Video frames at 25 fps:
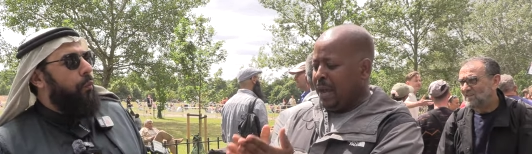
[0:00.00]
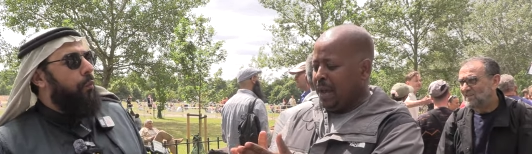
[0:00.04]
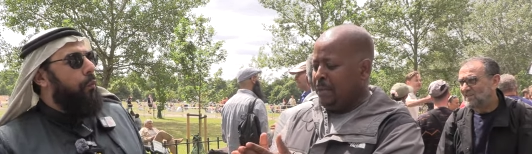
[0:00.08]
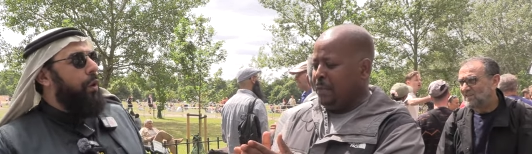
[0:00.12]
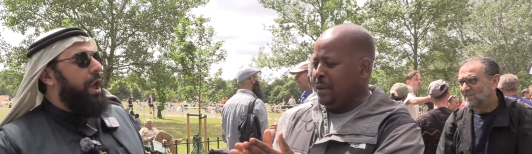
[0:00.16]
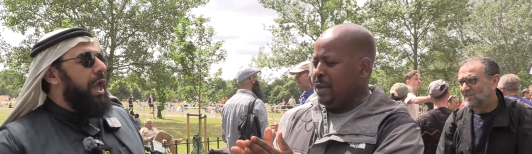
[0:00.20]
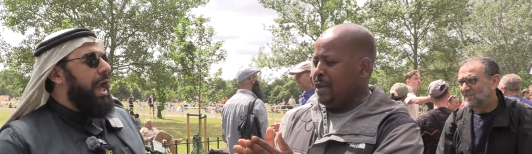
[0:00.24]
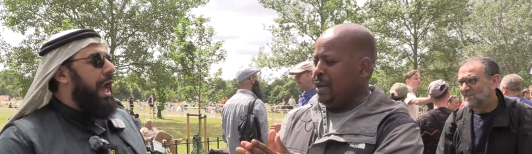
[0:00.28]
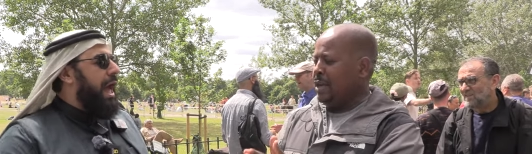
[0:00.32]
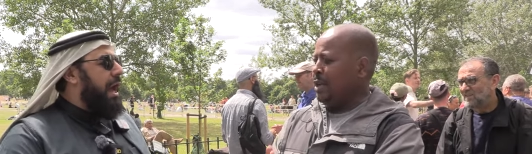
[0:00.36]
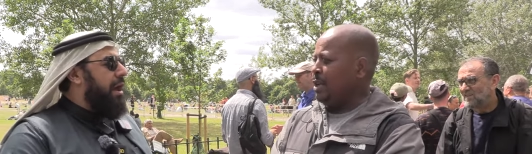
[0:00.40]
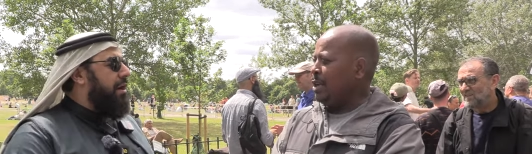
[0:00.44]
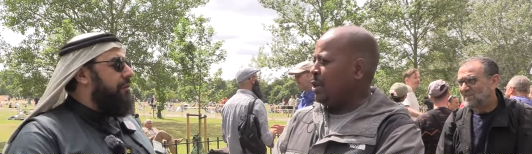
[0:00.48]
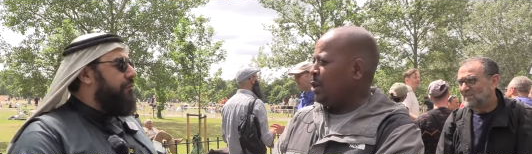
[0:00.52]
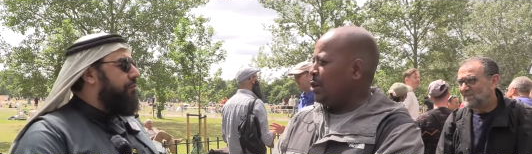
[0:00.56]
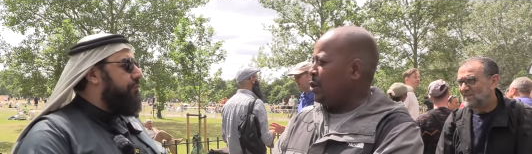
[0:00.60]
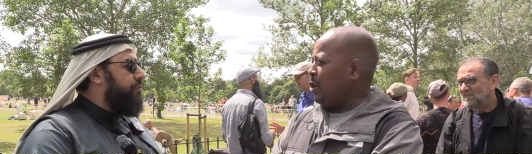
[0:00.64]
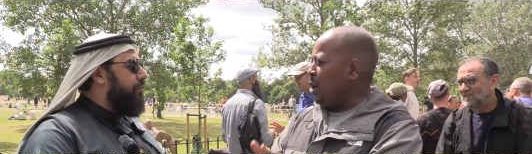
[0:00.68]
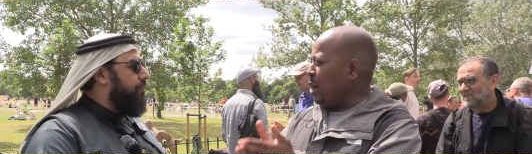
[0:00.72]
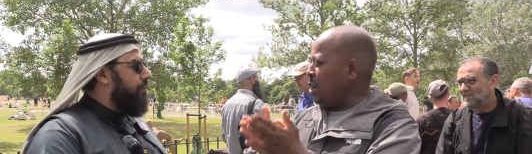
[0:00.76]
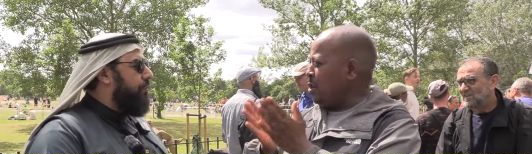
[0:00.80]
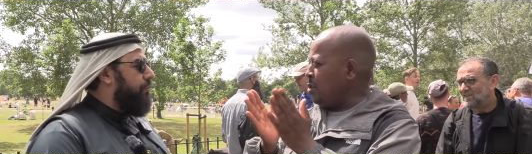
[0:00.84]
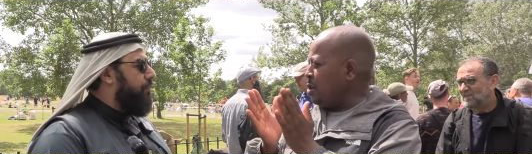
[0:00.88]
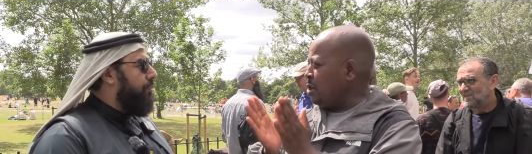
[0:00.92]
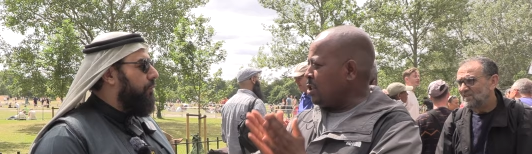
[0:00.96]
Speaker 1: we have. You
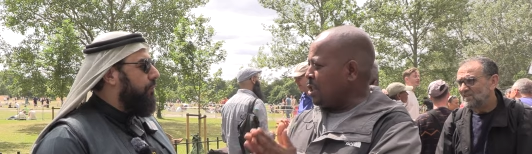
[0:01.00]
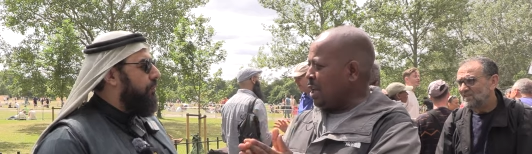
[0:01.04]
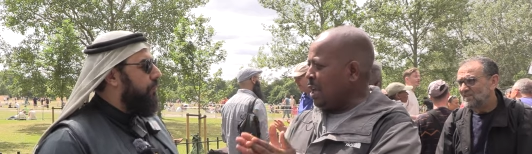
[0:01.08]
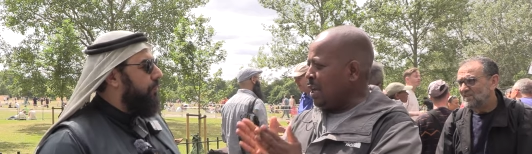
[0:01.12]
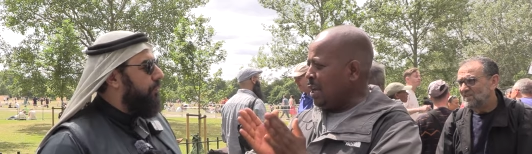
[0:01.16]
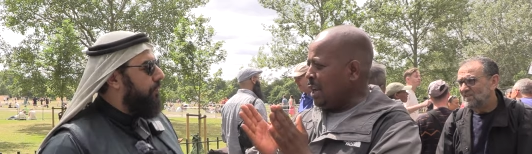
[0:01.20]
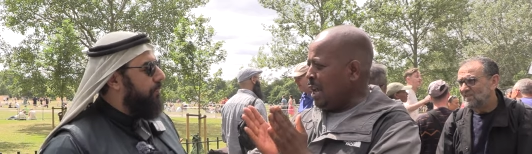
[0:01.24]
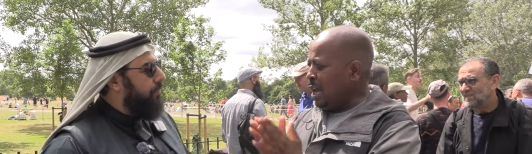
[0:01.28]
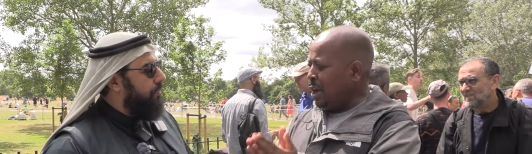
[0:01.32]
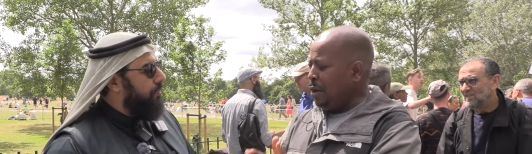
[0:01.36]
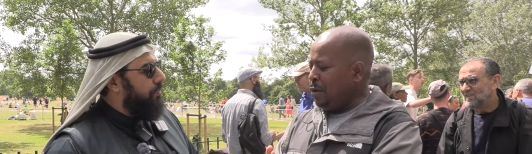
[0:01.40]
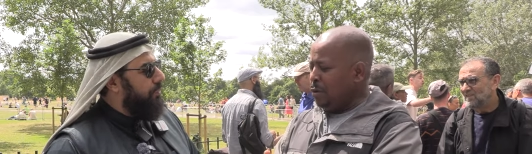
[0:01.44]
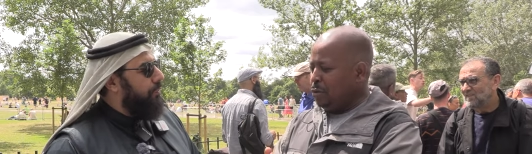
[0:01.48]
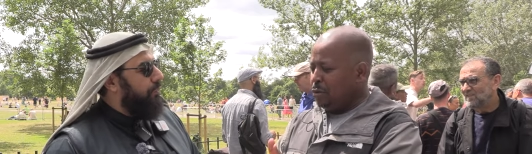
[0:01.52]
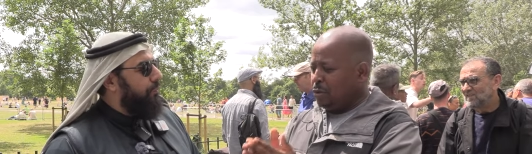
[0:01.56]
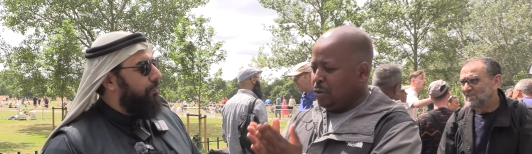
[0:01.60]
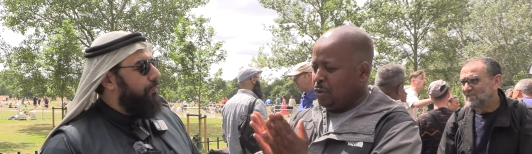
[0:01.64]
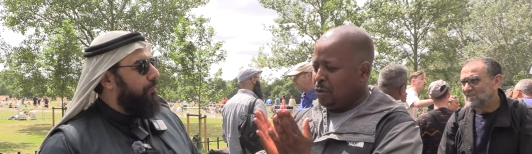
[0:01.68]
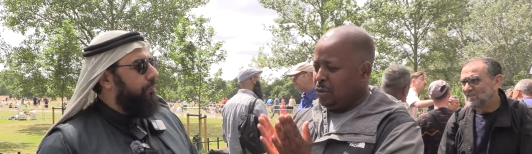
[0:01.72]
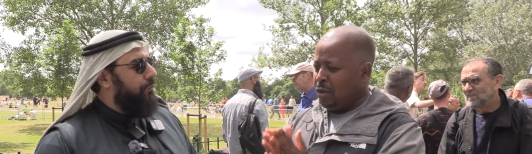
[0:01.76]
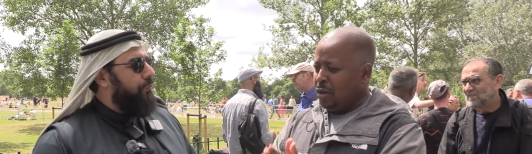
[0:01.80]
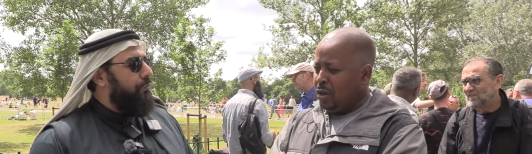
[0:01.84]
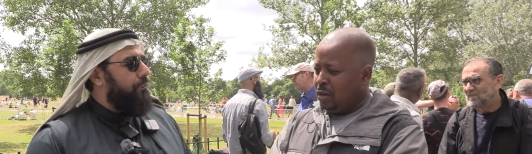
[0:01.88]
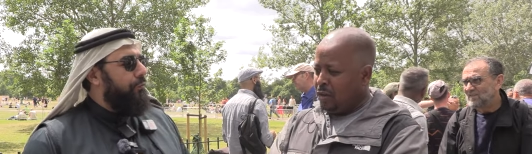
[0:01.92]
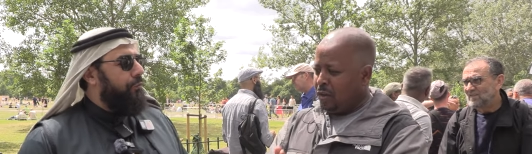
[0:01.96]
are not allowed to
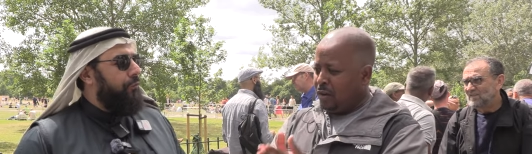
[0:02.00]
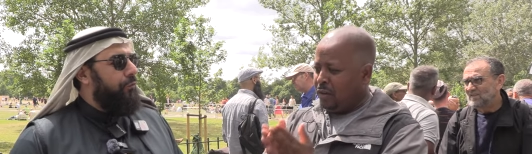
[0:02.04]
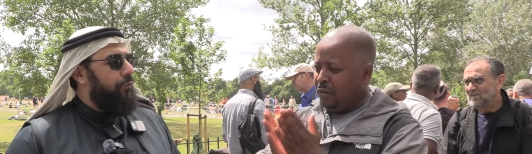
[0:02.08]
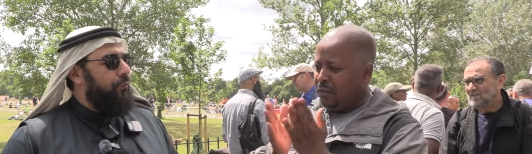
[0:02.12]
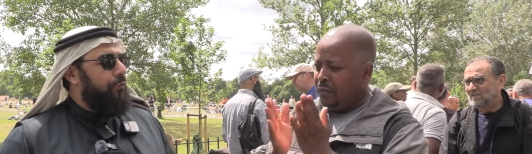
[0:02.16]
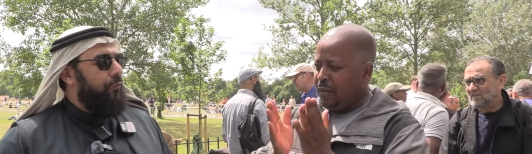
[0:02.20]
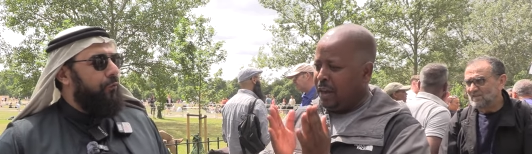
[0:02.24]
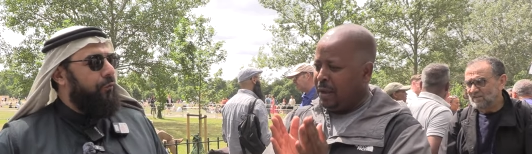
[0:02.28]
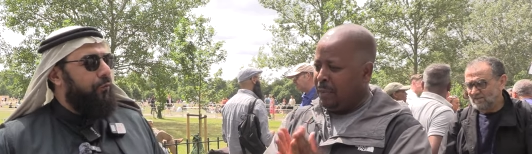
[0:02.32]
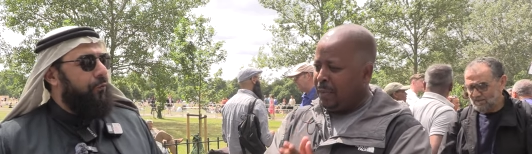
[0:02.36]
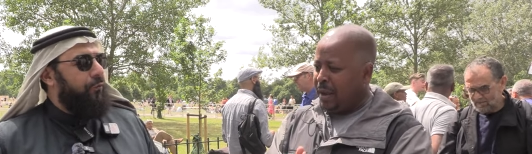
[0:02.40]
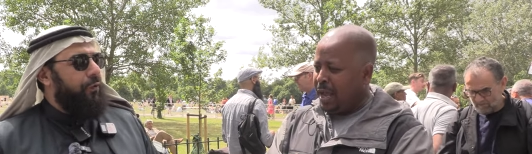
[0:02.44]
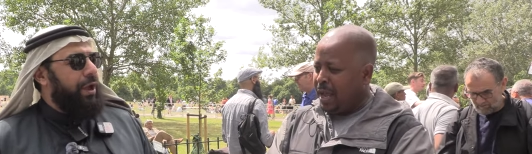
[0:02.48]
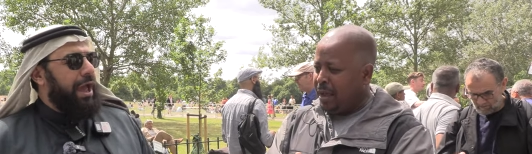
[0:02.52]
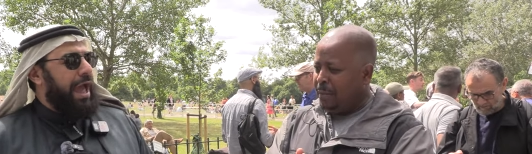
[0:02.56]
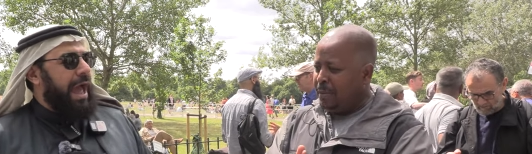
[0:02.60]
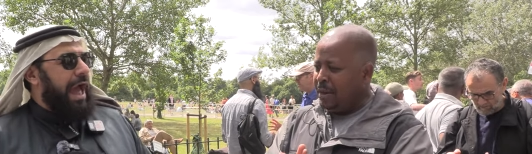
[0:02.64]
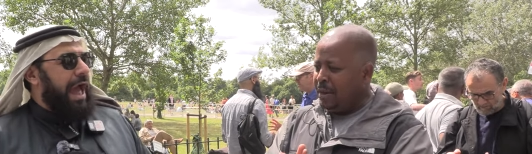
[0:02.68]
talk of my Bible. We